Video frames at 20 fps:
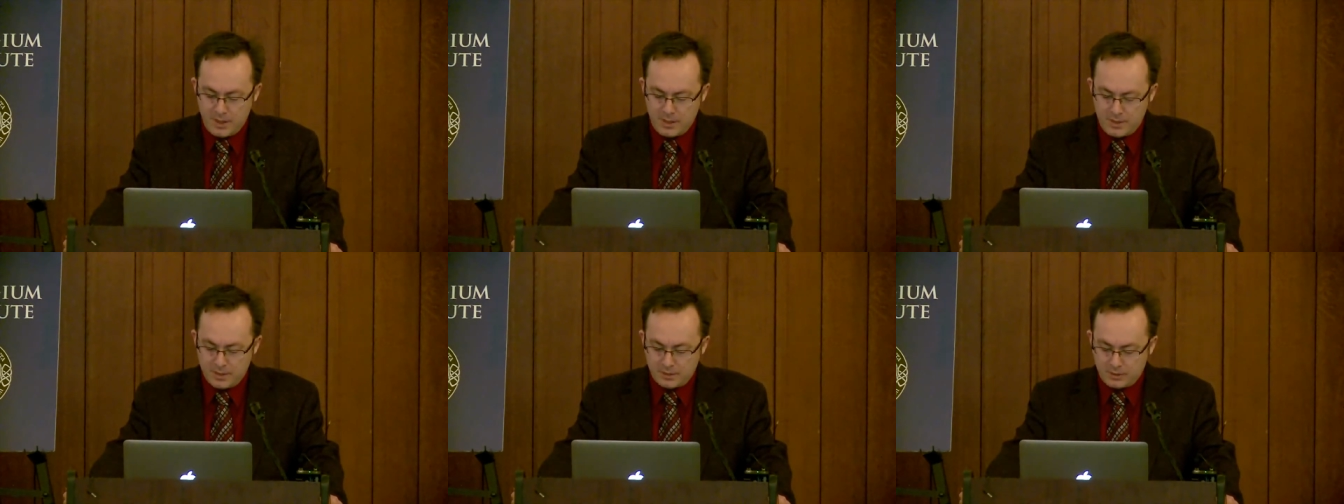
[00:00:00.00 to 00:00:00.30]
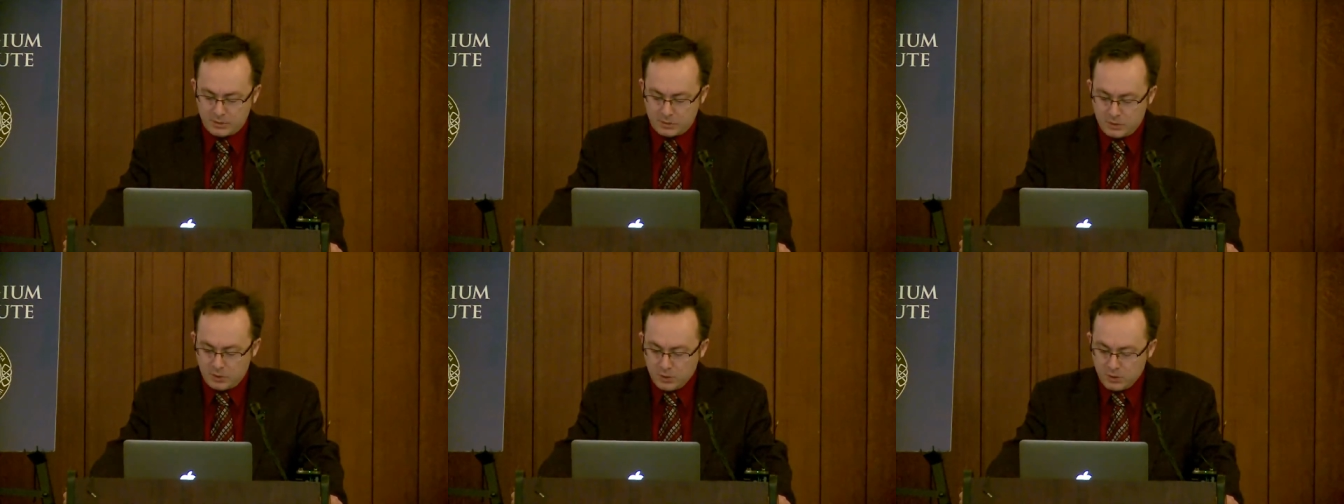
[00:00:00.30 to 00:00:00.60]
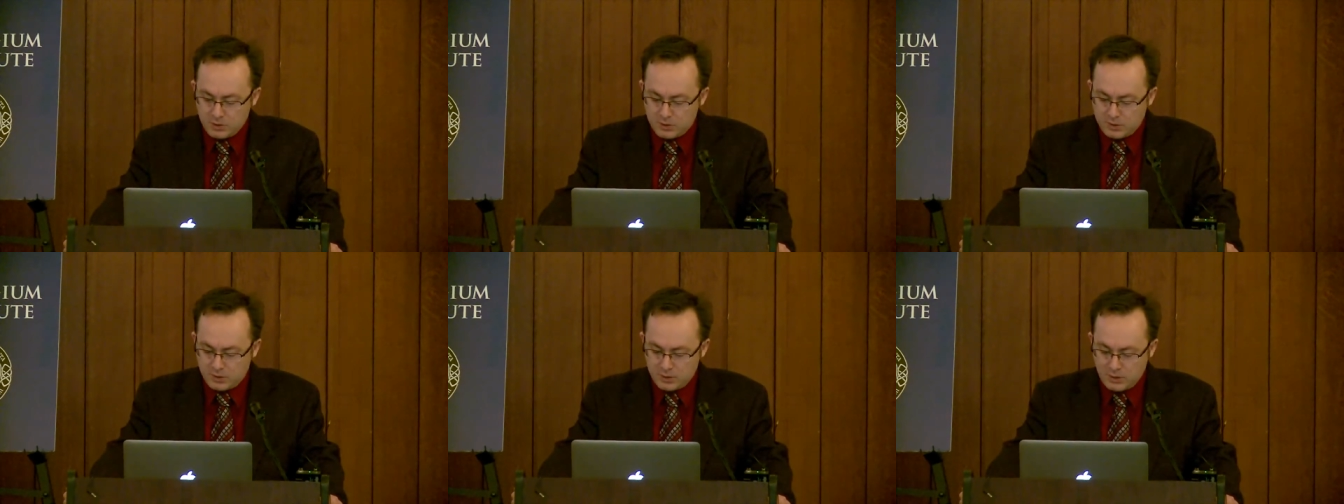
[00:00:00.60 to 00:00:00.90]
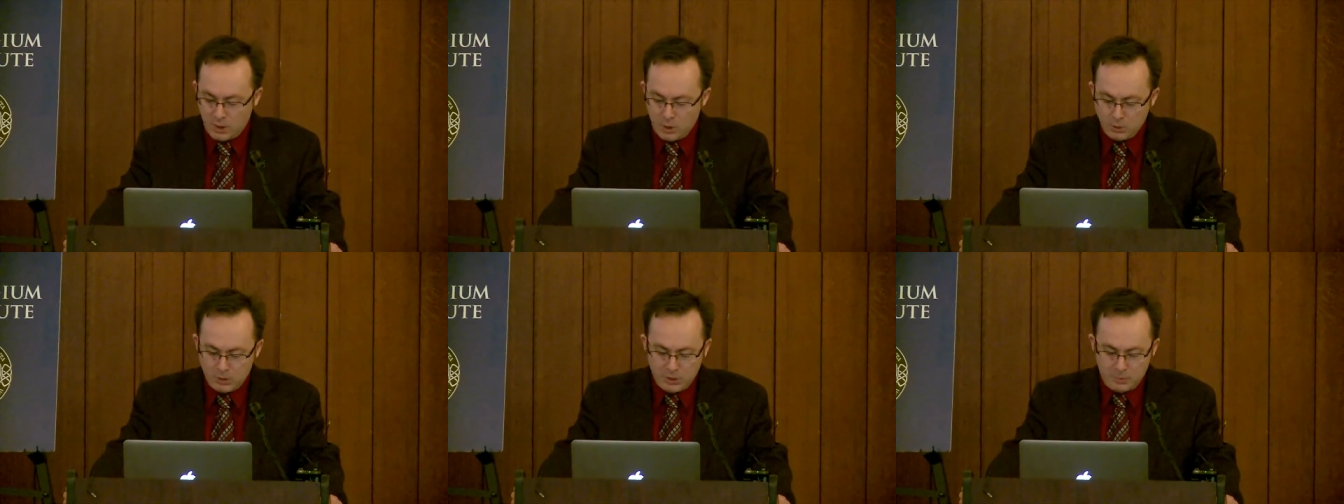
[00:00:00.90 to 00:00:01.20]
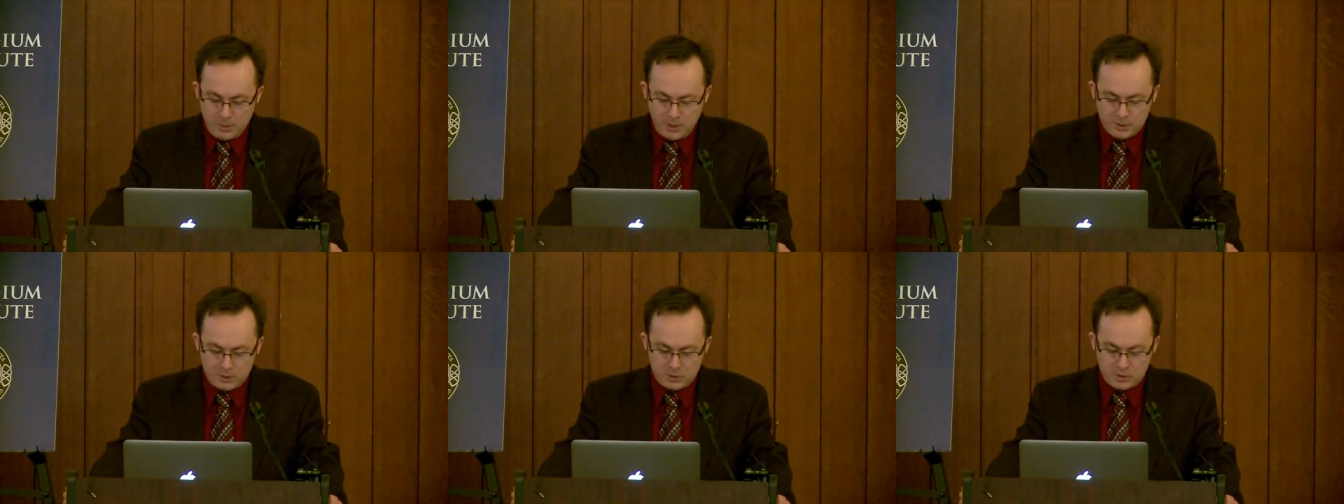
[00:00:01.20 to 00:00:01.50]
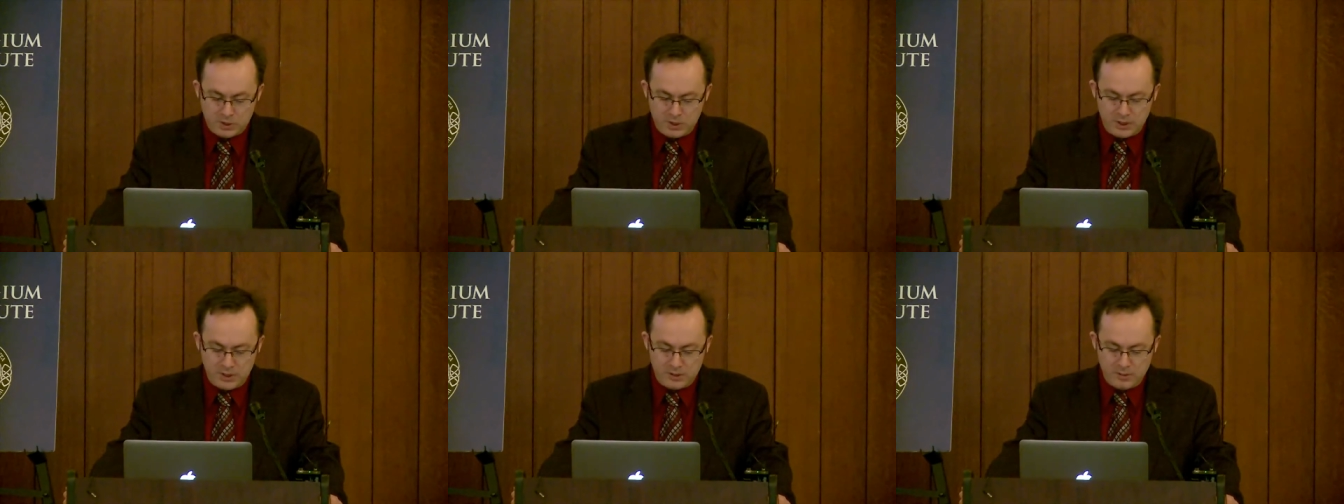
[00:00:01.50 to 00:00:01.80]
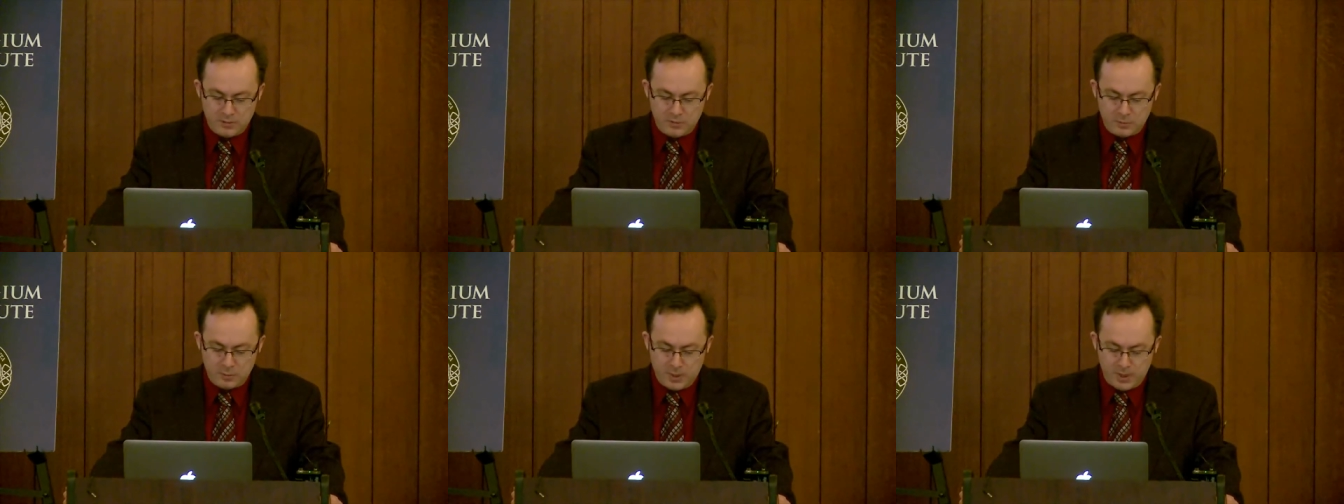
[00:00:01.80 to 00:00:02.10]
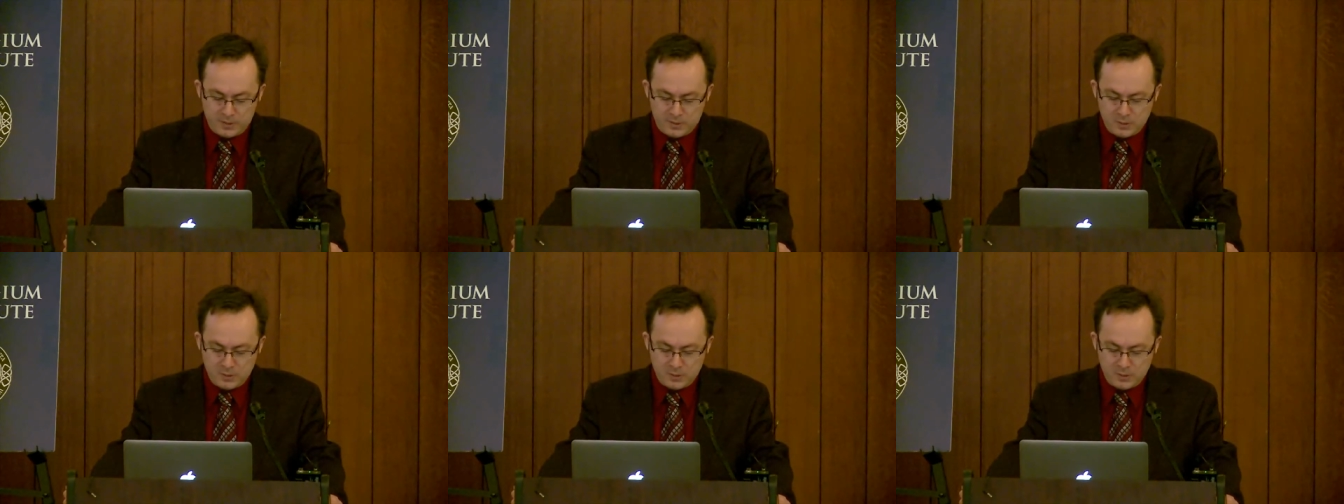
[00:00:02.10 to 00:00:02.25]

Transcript: that its goods can only be achieved by